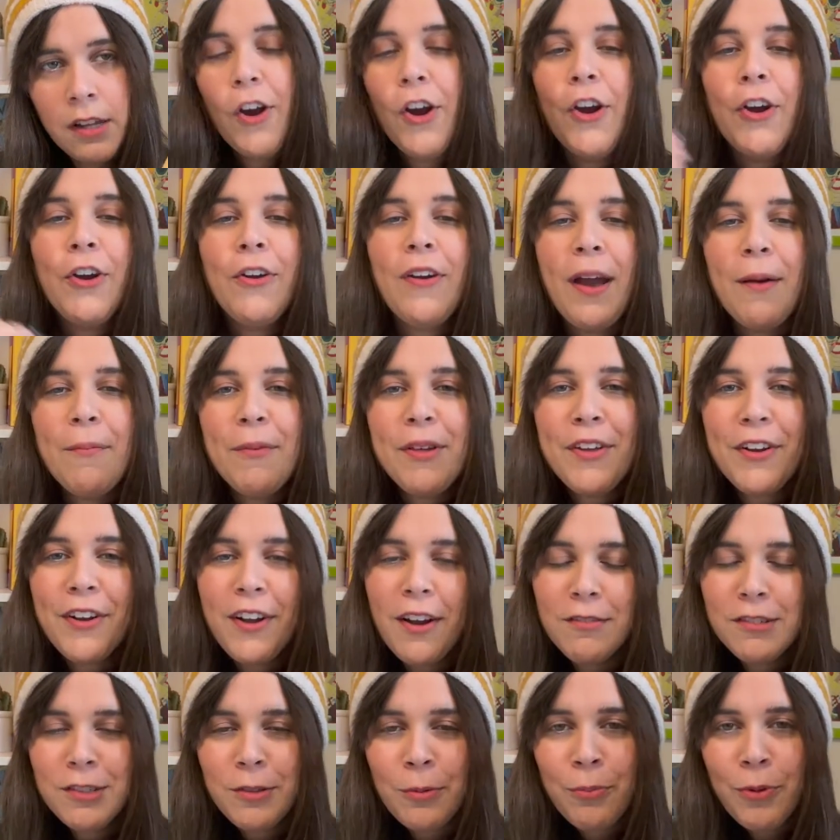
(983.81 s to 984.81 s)
Her grandmother
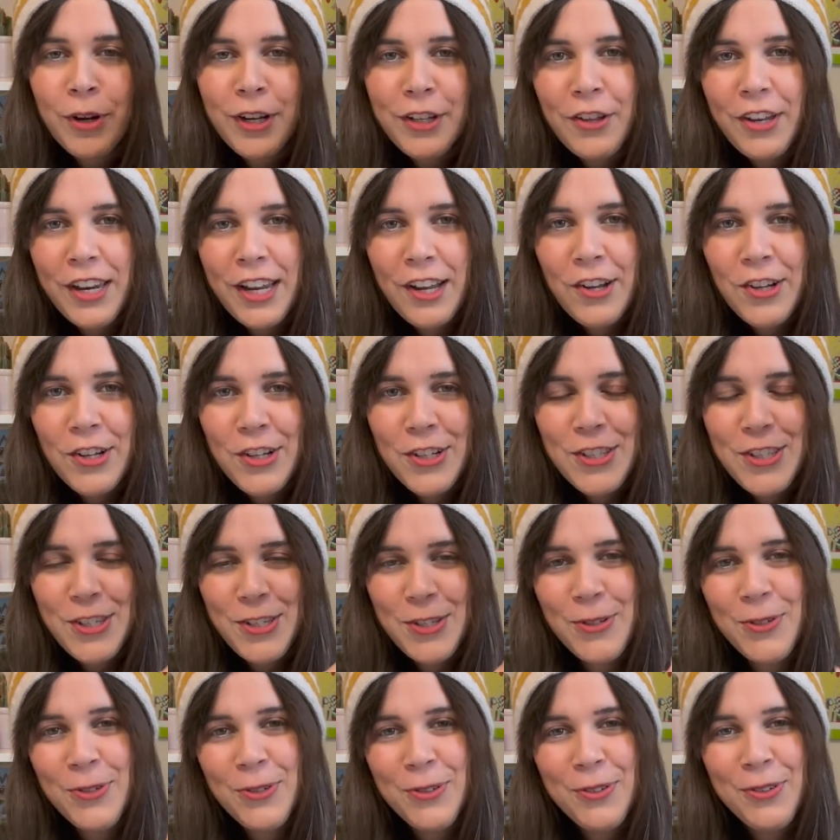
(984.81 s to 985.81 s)
comes from Puerto Rico
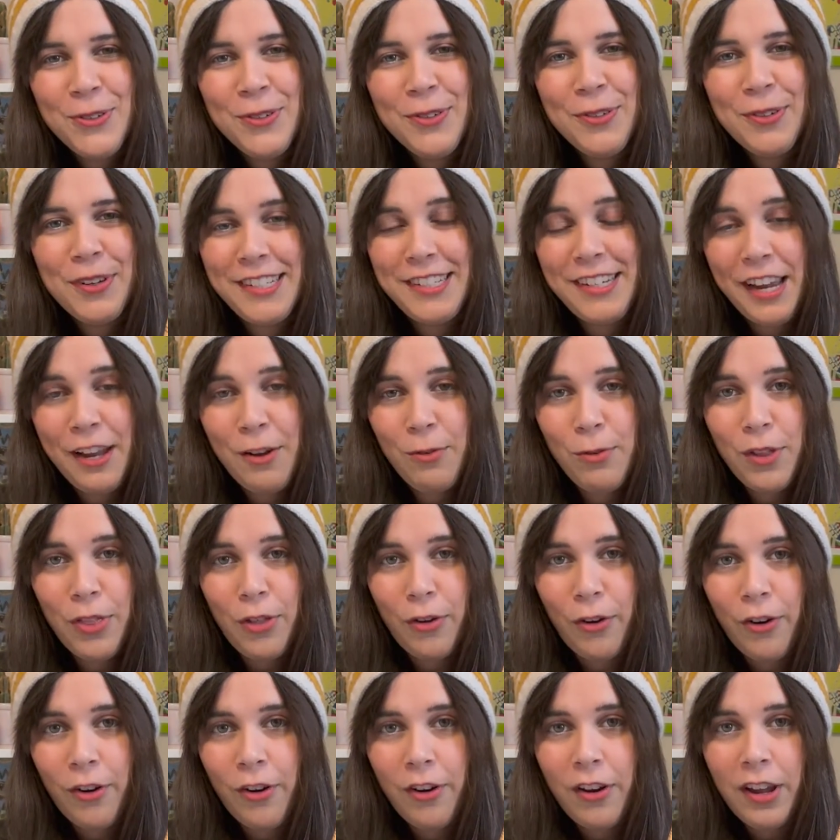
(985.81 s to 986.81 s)
to stay with
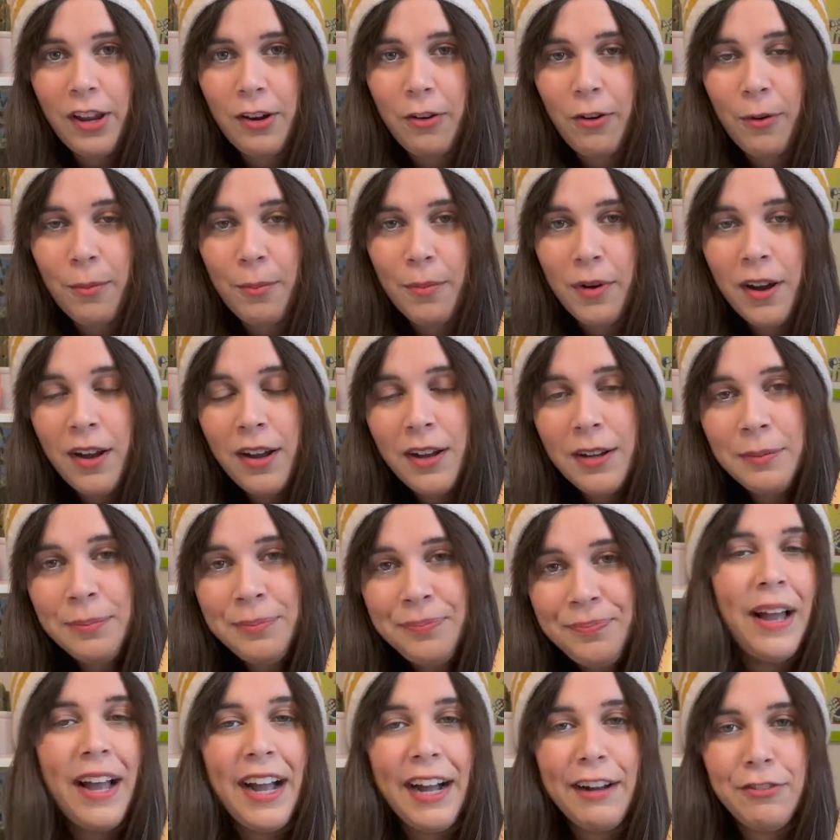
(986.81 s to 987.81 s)
her and her mom
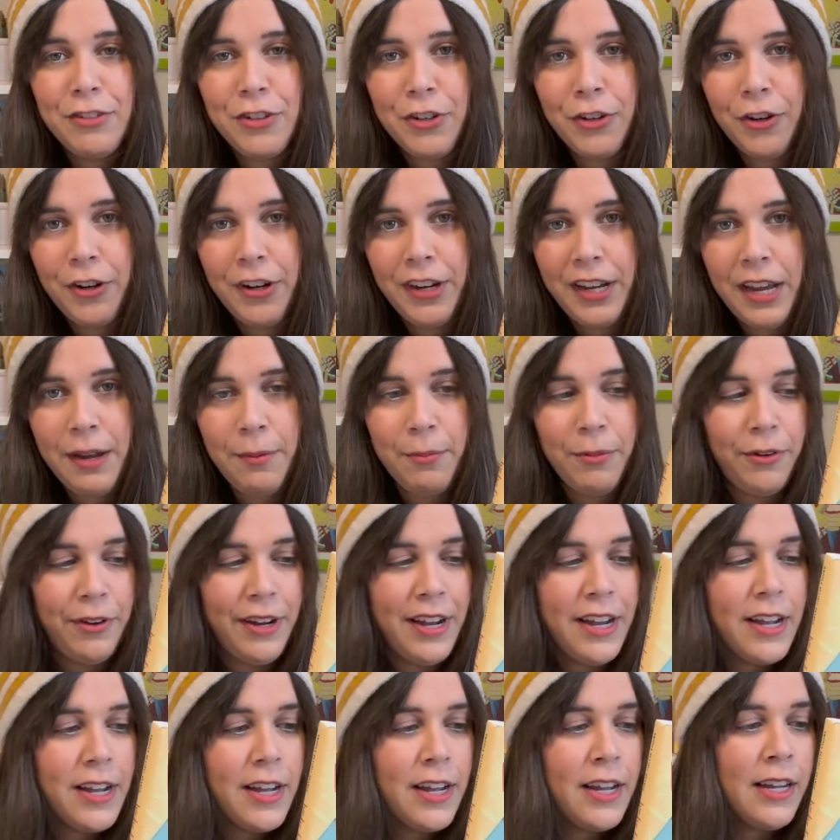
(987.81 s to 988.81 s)
after Hurricane
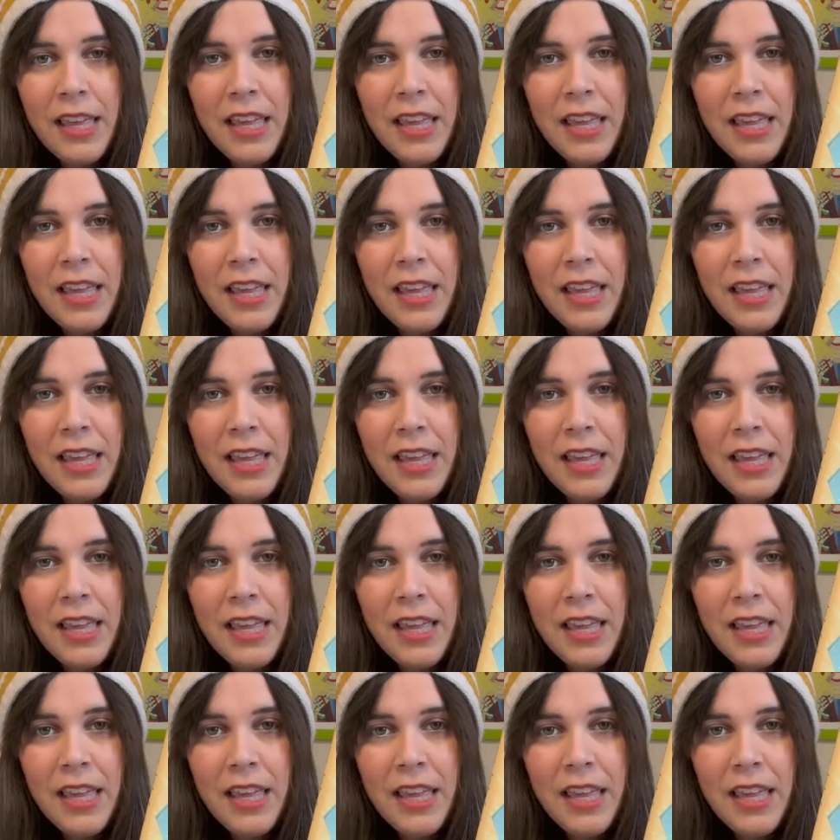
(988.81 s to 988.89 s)
Maria.